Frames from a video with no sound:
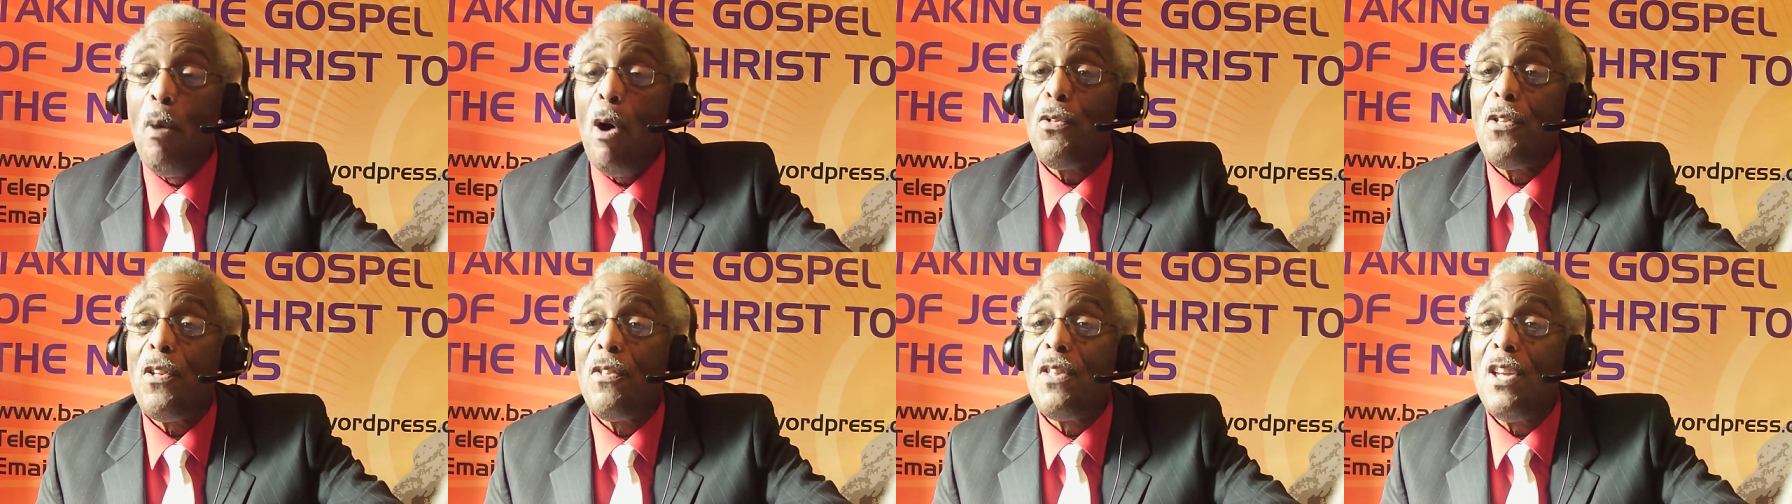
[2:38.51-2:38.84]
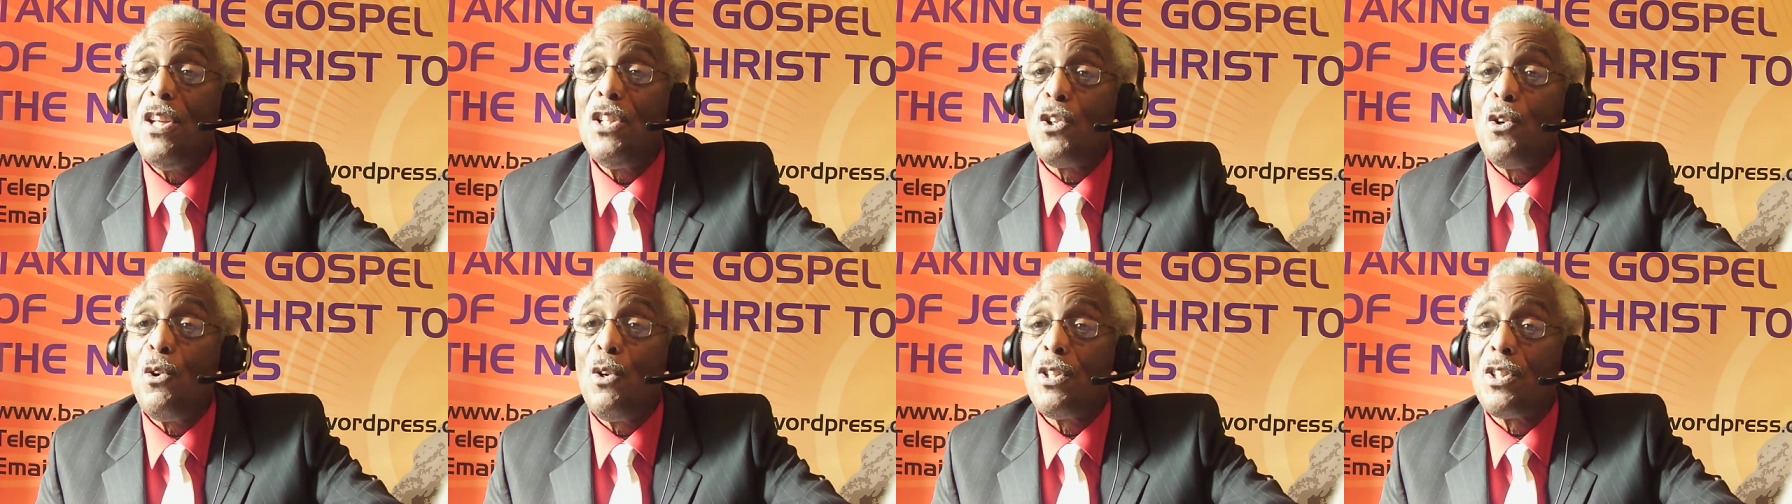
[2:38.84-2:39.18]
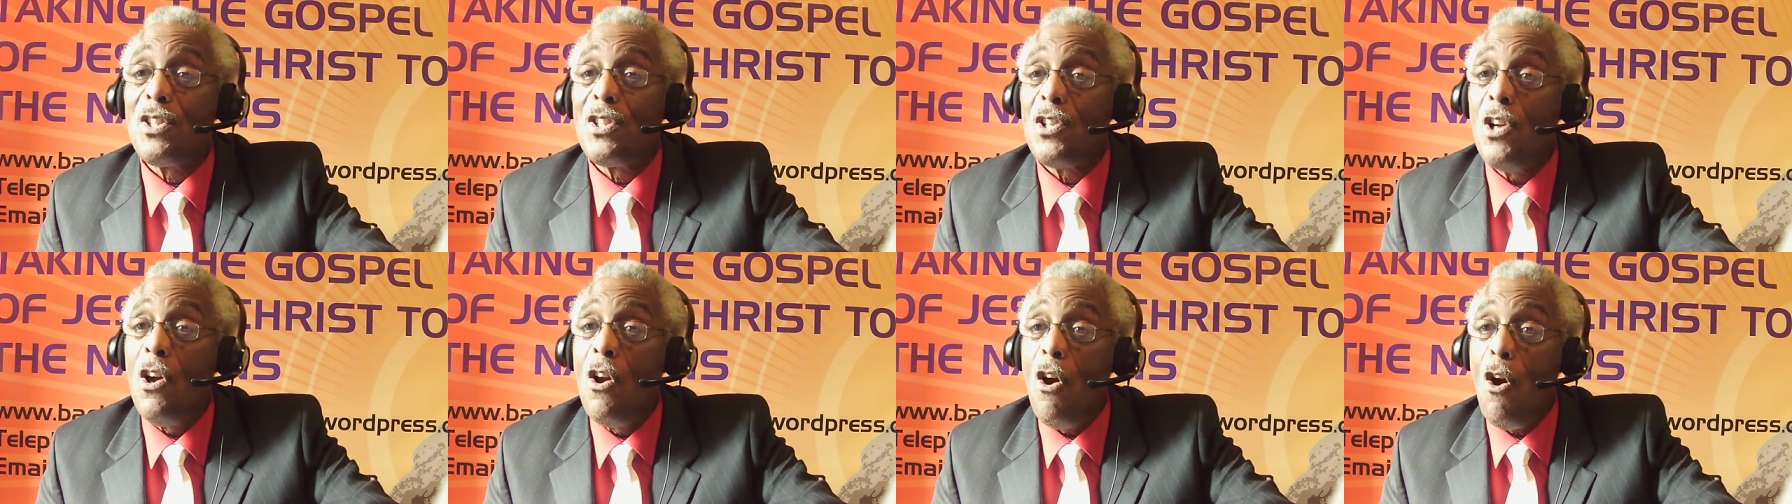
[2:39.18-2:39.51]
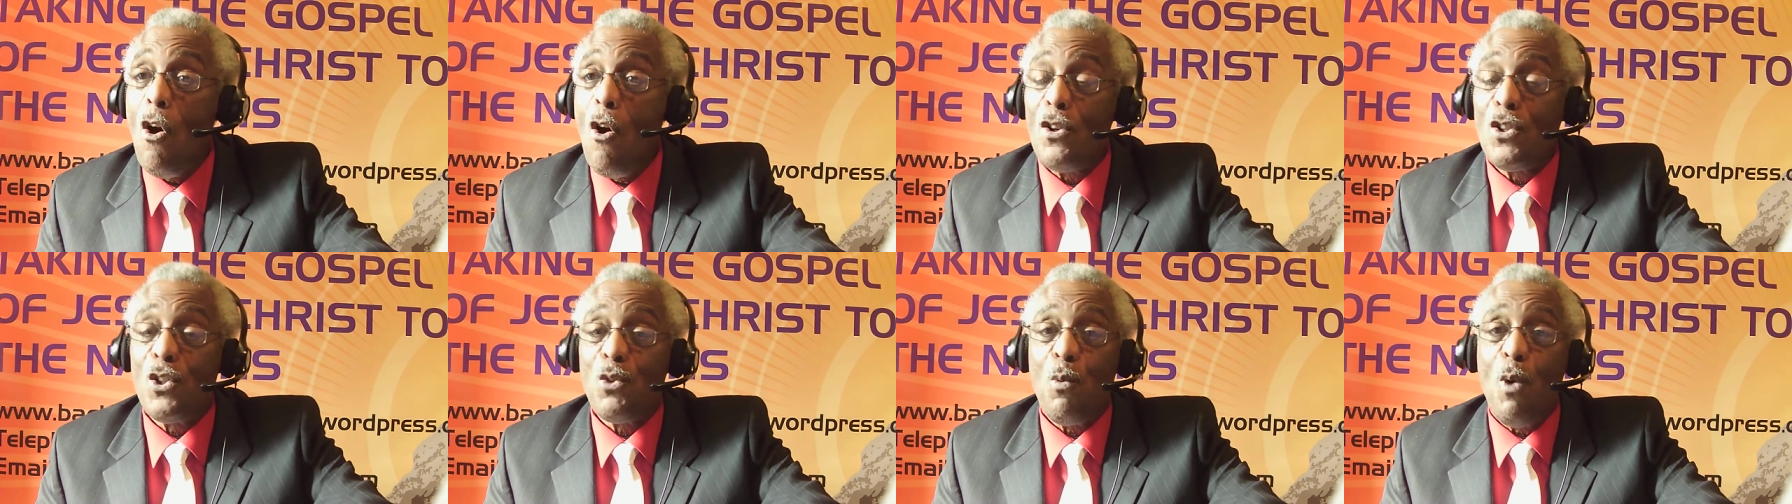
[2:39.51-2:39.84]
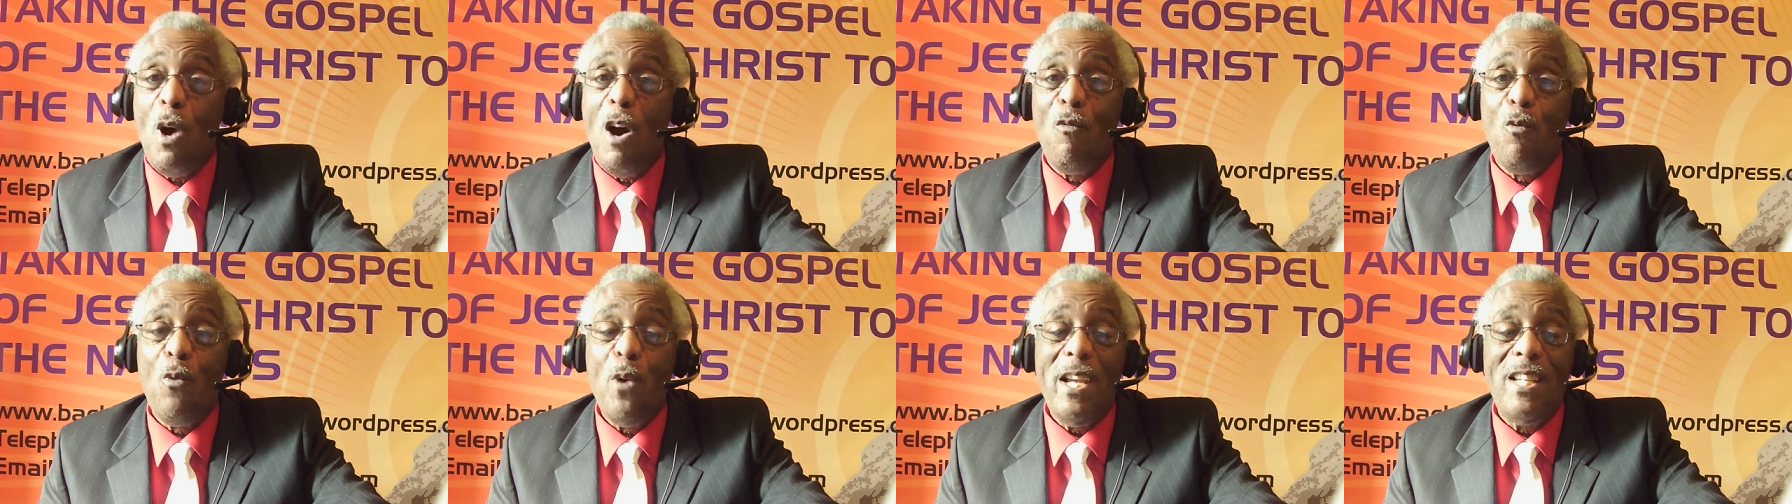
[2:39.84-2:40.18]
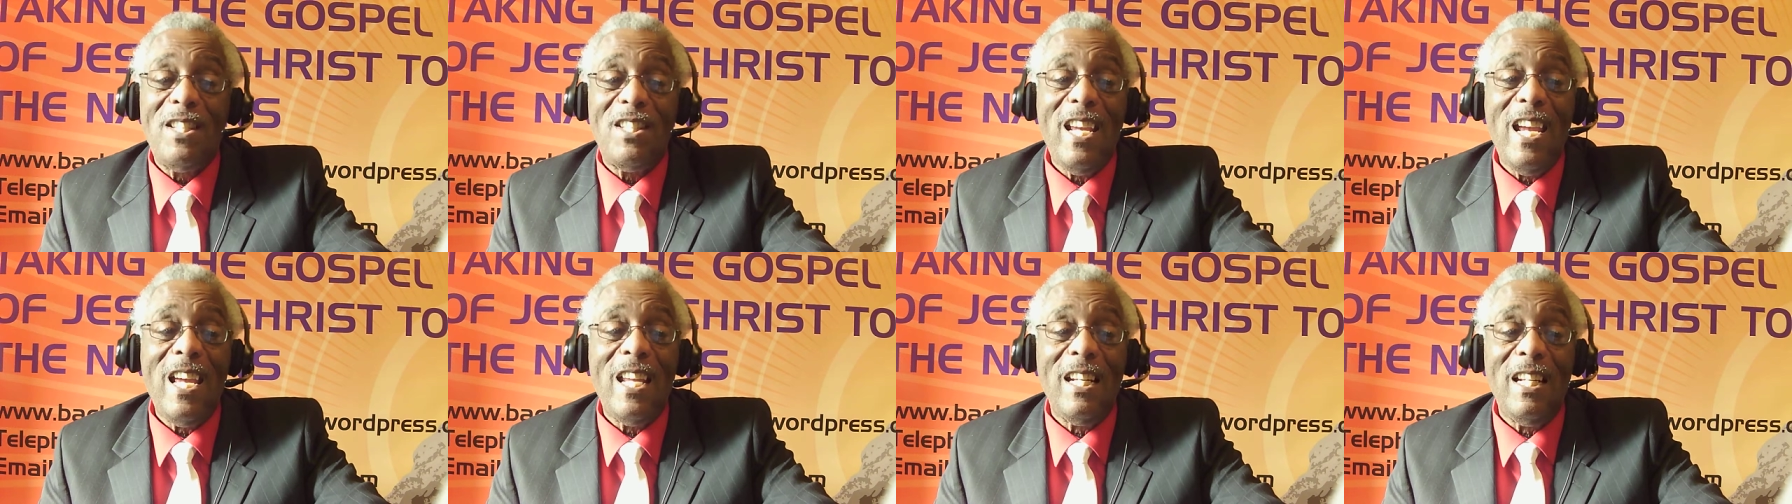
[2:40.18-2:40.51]
how God speaks to them
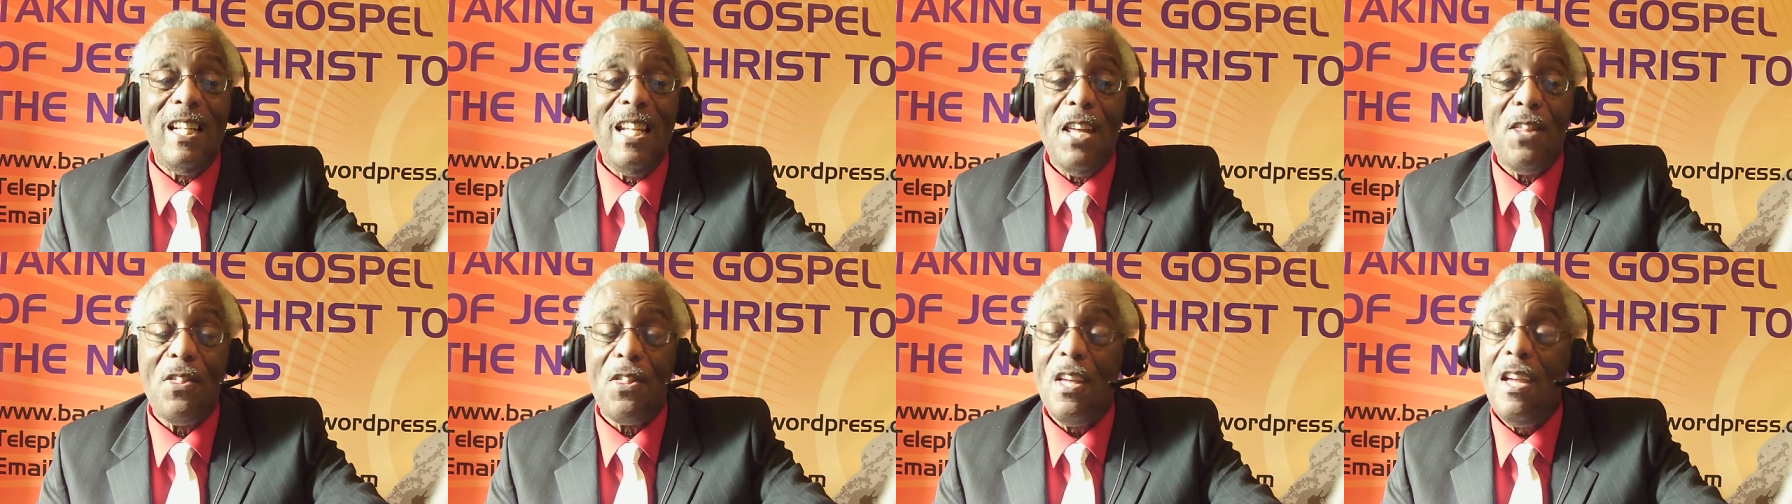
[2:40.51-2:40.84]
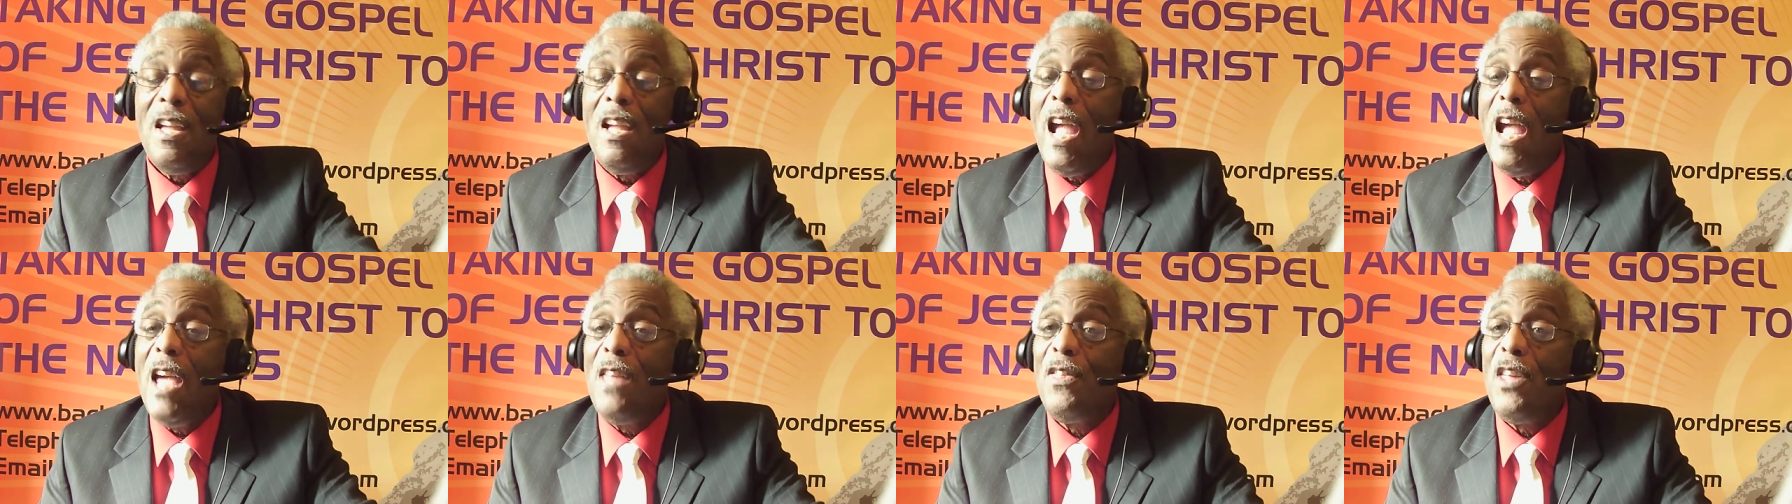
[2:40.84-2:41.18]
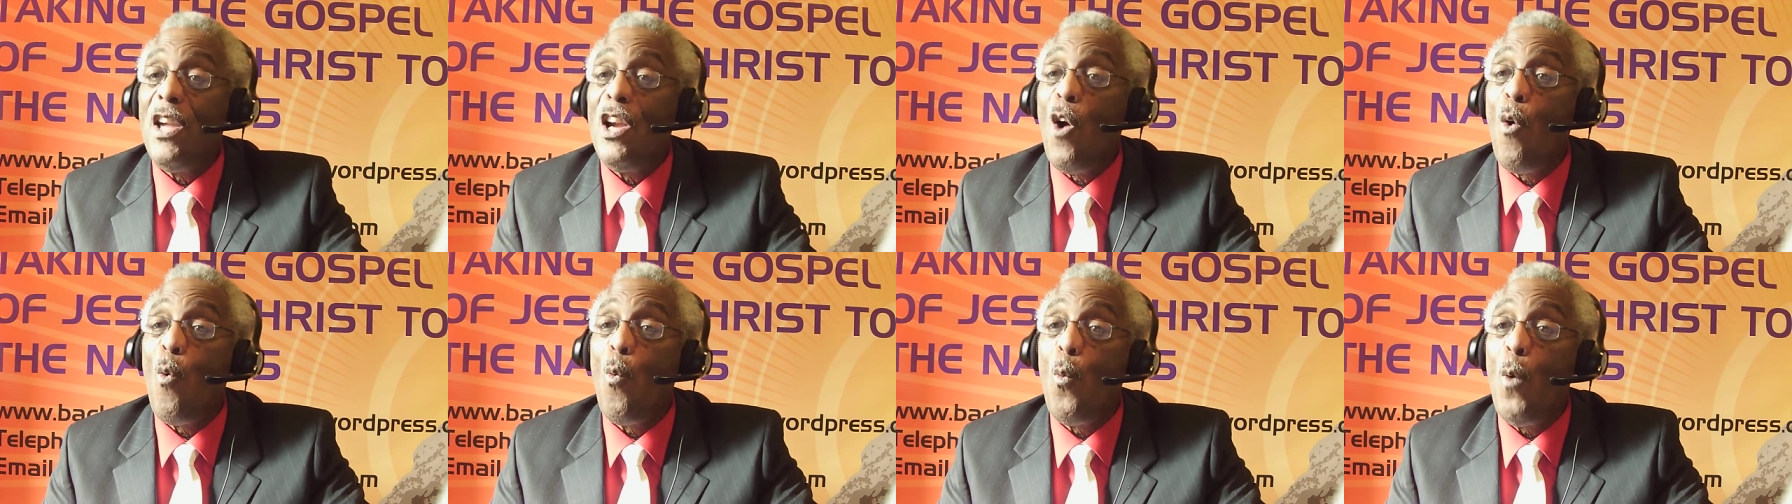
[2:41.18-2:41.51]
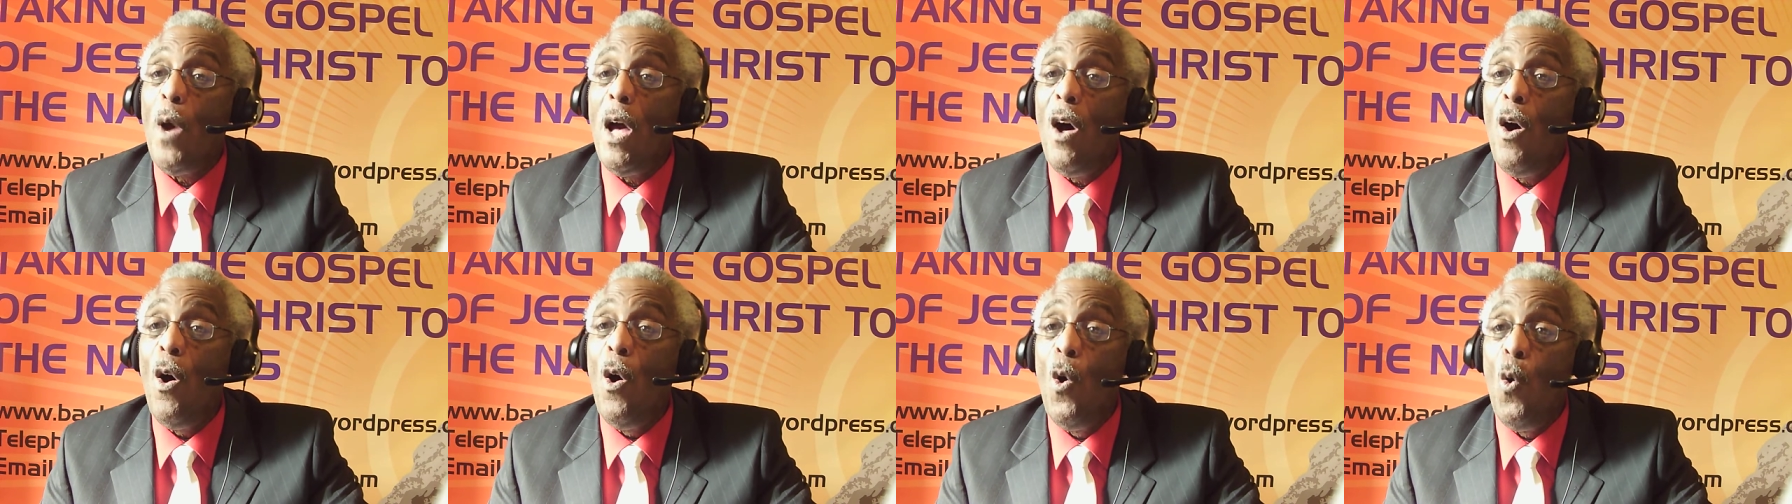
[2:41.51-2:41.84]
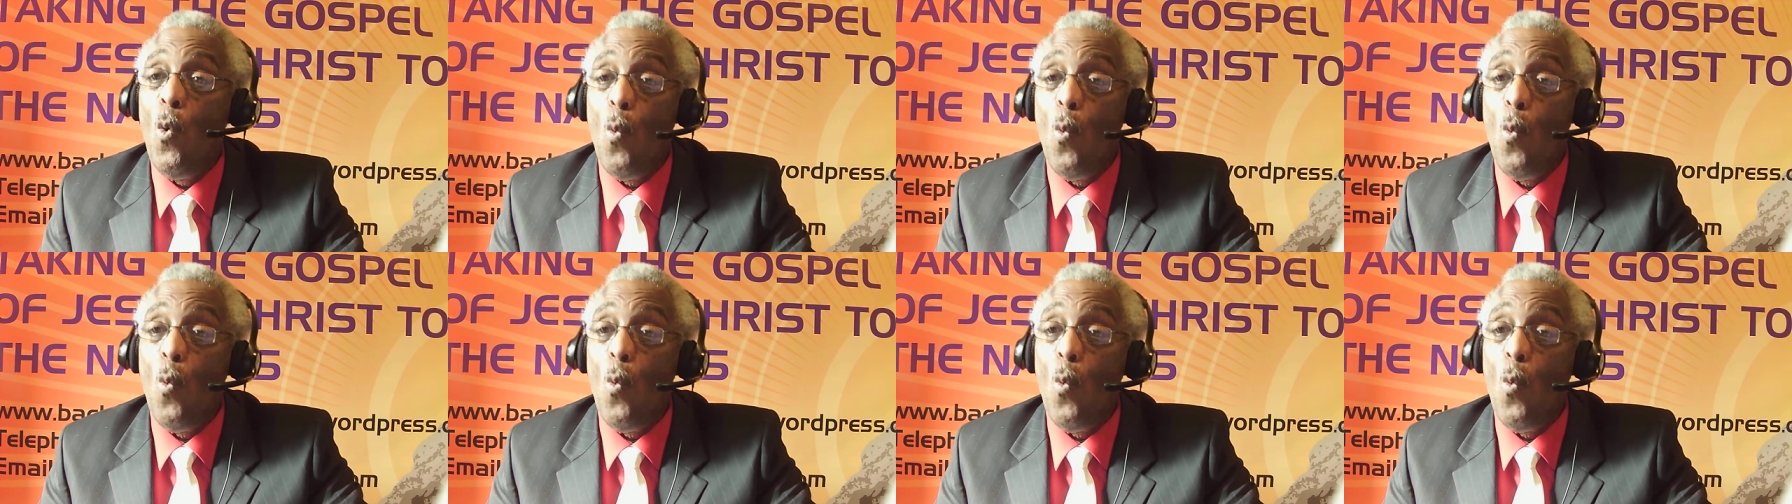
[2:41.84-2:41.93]
in a clear voice.